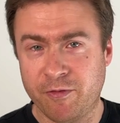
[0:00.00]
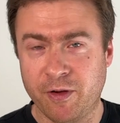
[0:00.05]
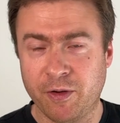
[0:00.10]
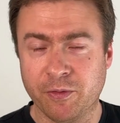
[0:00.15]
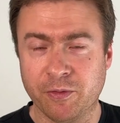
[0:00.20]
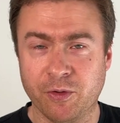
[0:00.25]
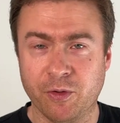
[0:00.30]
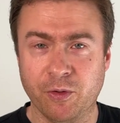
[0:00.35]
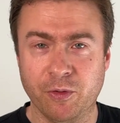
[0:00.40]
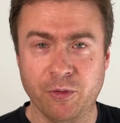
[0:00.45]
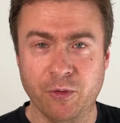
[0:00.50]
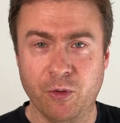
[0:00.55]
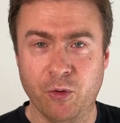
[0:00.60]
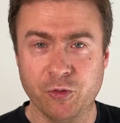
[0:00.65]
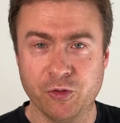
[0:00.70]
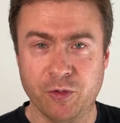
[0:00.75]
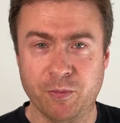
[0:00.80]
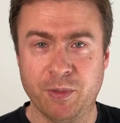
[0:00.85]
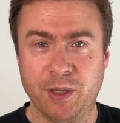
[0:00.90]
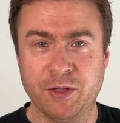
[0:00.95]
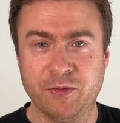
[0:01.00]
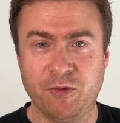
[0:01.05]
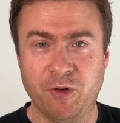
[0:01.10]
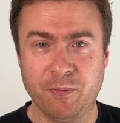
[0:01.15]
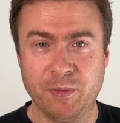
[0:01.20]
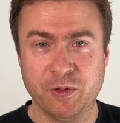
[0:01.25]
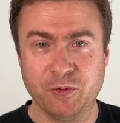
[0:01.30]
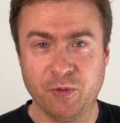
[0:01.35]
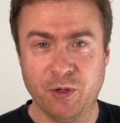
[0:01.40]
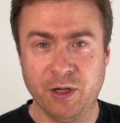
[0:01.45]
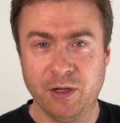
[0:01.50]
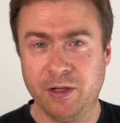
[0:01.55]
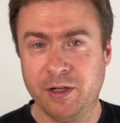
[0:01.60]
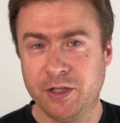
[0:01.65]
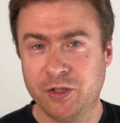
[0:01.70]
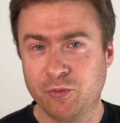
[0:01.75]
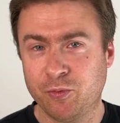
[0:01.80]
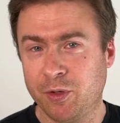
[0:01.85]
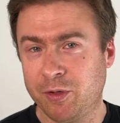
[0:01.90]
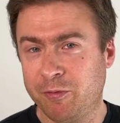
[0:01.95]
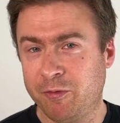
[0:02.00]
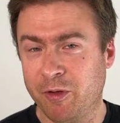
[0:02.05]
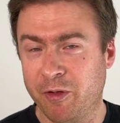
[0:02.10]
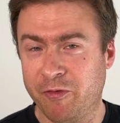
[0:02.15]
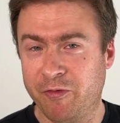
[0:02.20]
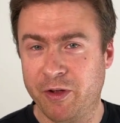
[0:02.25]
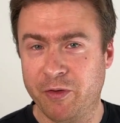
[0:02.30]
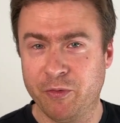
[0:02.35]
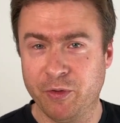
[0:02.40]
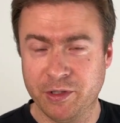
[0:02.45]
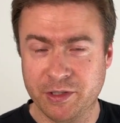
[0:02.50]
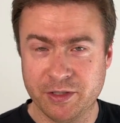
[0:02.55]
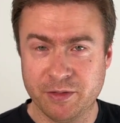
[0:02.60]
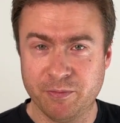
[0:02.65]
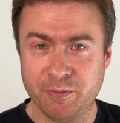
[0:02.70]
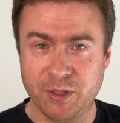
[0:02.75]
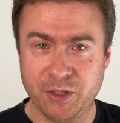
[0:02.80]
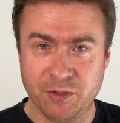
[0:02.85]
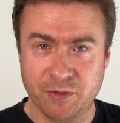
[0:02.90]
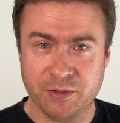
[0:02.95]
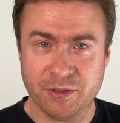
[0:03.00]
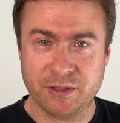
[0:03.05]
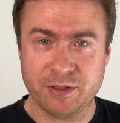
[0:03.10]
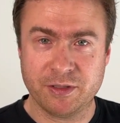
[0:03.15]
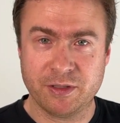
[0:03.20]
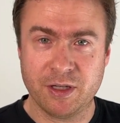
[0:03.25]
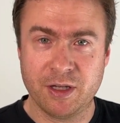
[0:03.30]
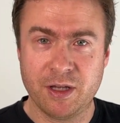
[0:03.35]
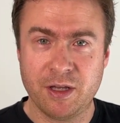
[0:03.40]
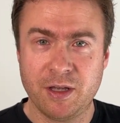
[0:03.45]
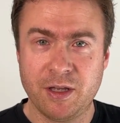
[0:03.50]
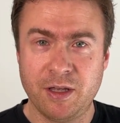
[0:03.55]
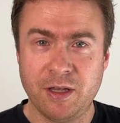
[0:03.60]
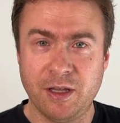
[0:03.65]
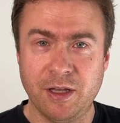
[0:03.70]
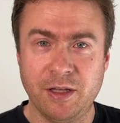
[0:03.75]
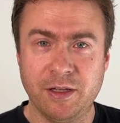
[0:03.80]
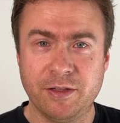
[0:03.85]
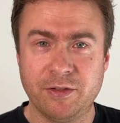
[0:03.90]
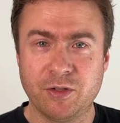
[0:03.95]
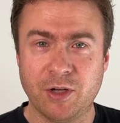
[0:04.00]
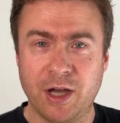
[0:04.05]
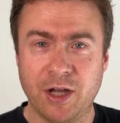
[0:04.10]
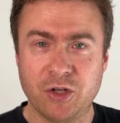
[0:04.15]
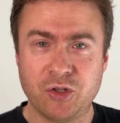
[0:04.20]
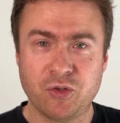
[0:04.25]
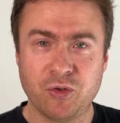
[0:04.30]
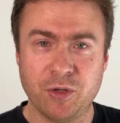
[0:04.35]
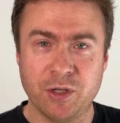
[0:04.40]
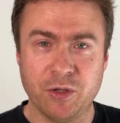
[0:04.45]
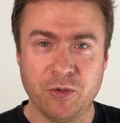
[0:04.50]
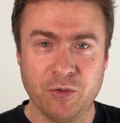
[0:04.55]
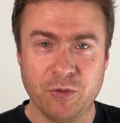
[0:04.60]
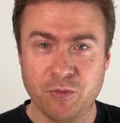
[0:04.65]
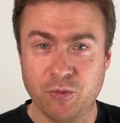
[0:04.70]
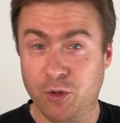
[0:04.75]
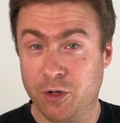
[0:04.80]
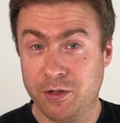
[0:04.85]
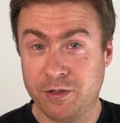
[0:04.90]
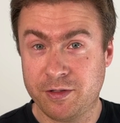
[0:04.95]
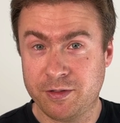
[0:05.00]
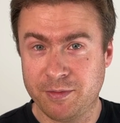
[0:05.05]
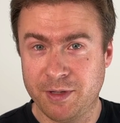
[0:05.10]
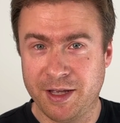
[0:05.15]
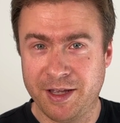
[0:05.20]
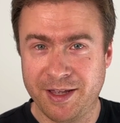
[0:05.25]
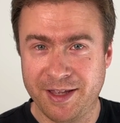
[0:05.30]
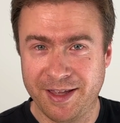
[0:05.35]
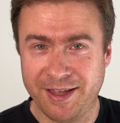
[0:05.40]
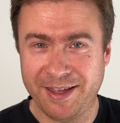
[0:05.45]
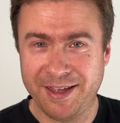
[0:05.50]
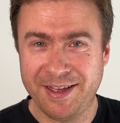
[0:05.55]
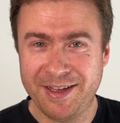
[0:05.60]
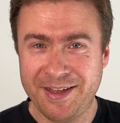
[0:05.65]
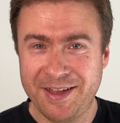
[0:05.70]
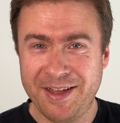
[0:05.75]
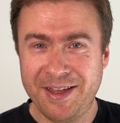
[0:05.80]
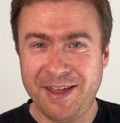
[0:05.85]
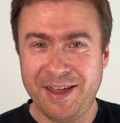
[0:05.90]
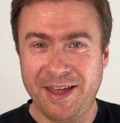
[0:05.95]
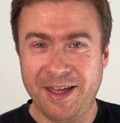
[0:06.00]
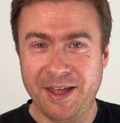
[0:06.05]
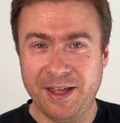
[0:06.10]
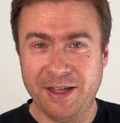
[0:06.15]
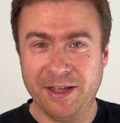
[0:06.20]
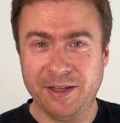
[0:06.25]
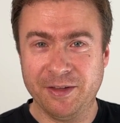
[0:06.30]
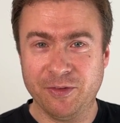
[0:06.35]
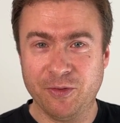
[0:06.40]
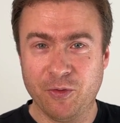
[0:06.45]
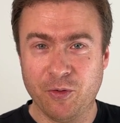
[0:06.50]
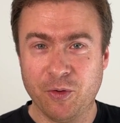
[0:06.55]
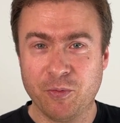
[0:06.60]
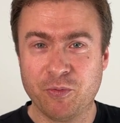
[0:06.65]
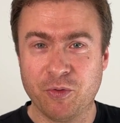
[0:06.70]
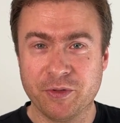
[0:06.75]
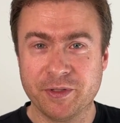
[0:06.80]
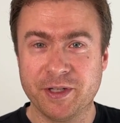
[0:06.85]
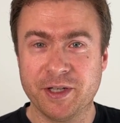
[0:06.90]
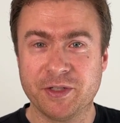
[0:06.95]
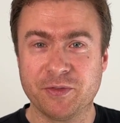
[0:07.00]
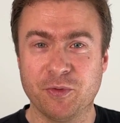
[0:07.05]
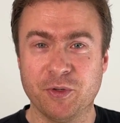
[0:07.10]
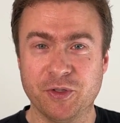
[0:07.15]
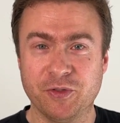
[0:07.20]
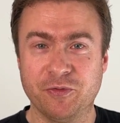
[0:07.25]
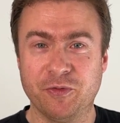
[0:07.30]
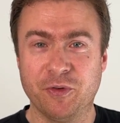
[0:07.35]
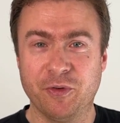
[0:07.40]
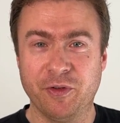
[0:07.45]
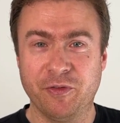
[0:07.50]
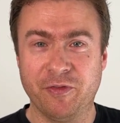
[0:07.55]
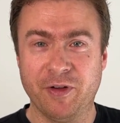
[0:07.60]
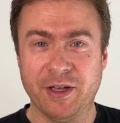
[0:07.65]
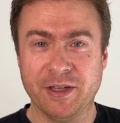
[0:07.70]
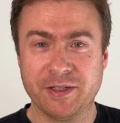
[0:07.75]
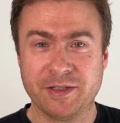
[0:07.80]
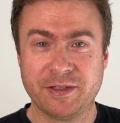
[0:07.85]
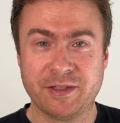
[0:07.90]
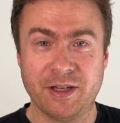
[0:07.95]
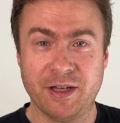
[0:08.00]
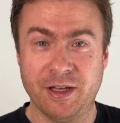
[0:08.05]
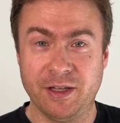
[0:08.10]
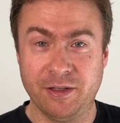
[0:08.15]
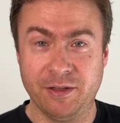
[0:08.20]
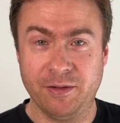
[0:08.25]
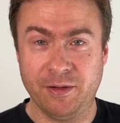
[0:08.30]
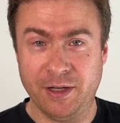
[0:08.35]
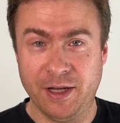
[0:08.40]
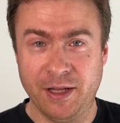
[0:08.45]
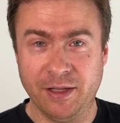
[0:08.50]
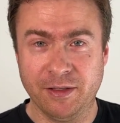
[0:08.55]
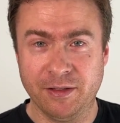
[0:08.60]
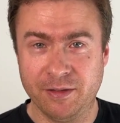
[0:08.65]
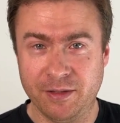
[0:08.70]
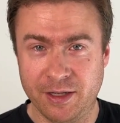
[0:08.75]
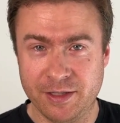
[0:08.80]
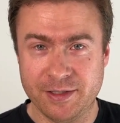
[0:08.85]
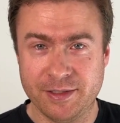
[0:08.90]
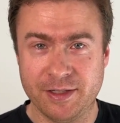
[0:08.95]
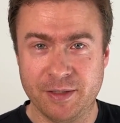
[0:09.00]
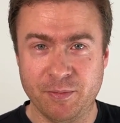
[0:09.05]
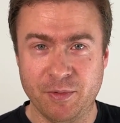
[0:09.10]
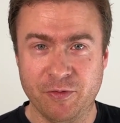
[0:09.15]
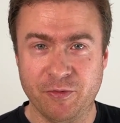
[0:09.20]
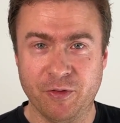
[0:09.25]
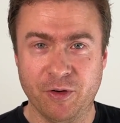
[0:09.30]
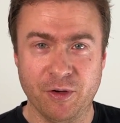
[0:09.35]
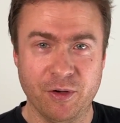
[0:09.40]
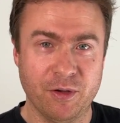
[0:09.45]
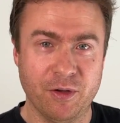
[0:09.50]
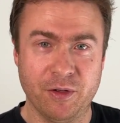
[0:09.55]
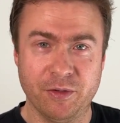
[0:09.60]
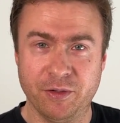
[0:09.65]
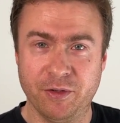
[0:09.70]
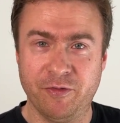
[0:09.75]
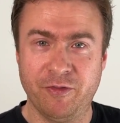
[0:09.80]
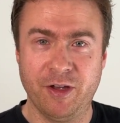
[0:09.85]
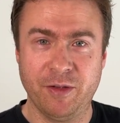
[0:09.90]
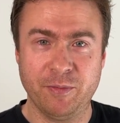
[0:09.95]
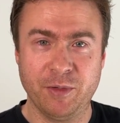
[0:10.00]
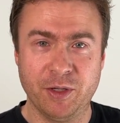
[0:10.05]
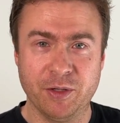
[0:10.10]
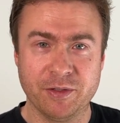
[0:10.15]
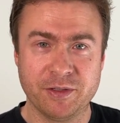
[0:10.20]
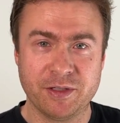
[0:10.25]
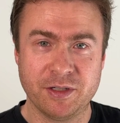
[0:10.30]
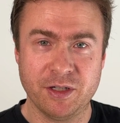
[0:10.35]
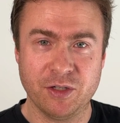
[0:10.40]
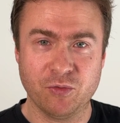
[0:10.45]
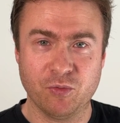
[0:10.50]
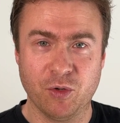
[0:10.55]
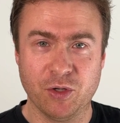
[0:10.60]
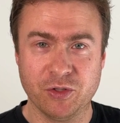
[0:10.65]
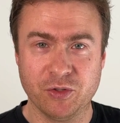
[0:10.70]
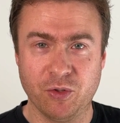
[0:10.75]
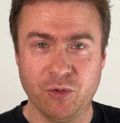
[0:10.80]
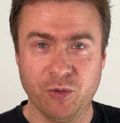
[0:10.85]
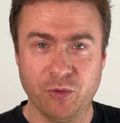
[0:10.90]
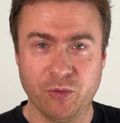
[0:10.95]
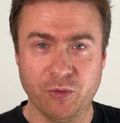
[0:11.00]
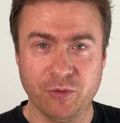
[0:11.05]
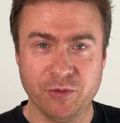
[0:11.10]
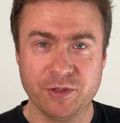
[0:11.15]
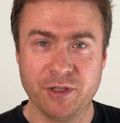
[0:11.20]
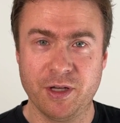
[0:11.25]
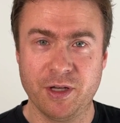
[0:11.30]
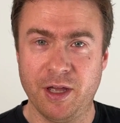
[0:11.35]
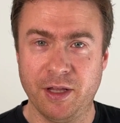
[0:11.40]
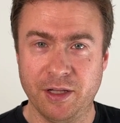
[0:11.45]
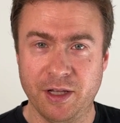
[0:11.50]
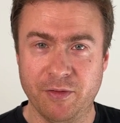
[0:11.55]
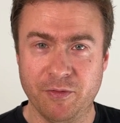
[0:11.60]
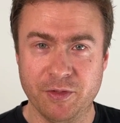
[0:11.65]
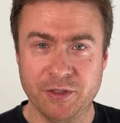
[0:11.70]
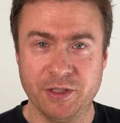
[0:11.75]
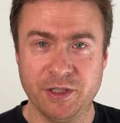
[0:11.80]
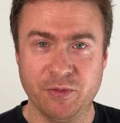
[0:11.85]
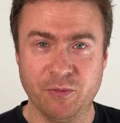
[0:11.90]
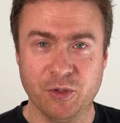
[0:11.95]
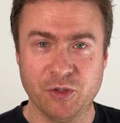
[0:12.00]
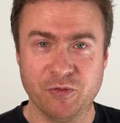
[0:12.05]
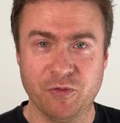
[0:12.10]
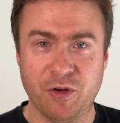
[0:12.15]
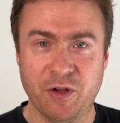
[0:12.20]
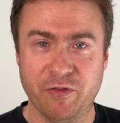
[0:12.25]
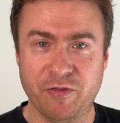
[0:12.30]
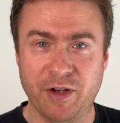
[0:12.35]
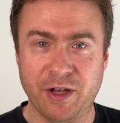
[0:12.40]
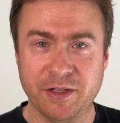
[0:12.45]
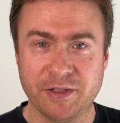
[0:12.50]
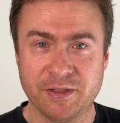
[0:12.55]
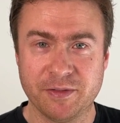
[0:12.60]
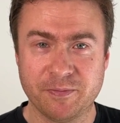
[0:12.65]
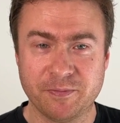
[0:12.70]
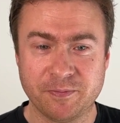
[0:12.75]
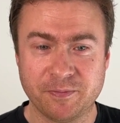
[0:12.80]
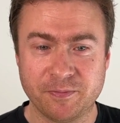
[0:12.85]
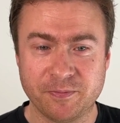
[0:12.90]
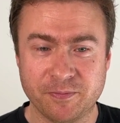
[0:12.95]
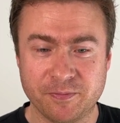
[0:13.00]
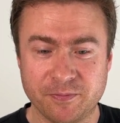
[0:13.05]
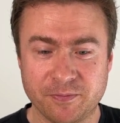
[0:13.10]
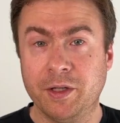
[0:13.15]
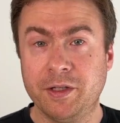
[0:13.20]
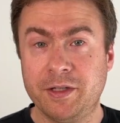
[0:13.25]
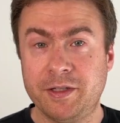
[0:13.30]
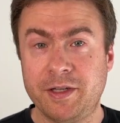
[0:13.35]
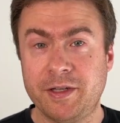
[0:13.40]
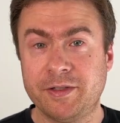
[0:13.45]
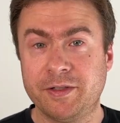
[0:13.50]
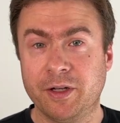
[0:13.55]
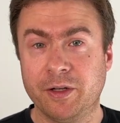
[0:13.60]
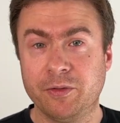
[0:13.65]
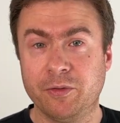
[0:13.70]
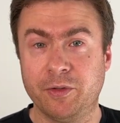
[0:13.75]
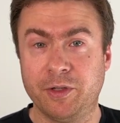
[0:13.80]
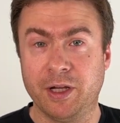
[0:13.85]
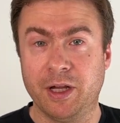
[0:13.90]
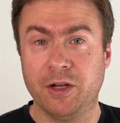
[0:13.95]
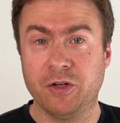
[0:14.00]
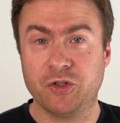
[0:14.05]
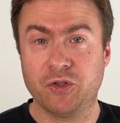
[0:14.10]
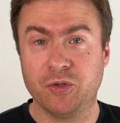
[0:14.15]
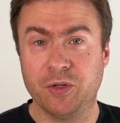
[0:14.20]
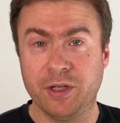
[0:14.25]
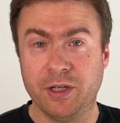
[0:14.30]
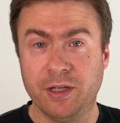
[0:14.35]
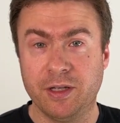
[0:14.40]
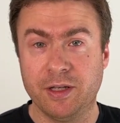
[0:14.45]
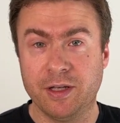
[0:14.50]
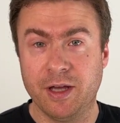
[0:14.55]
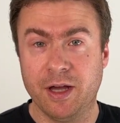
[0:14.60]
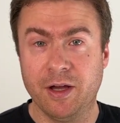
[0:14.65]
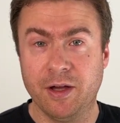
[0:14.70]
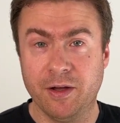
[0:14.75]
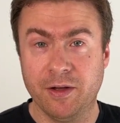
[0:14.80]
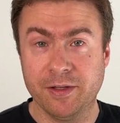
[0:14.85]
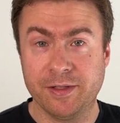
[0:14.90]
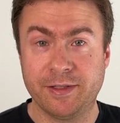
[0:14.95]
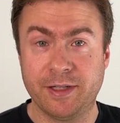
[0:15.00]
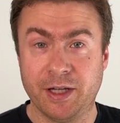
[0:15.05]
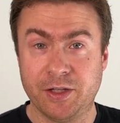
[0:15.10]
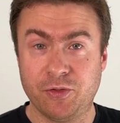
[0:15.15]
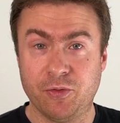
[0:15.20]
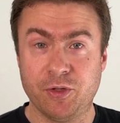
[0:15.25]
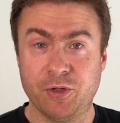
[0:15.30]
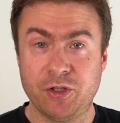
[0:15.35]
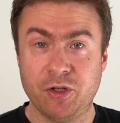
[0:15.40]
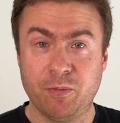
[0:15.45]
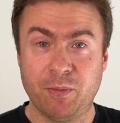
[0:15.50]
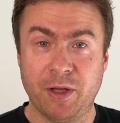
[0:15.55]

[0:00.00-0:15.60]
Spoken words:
found on other platforms as well. It's one of my favorites because it actually works. And the whole process was very fast. And again, as I said before, under 5 minutes, it was all good and everything was verified. Once this is done, you can actually start using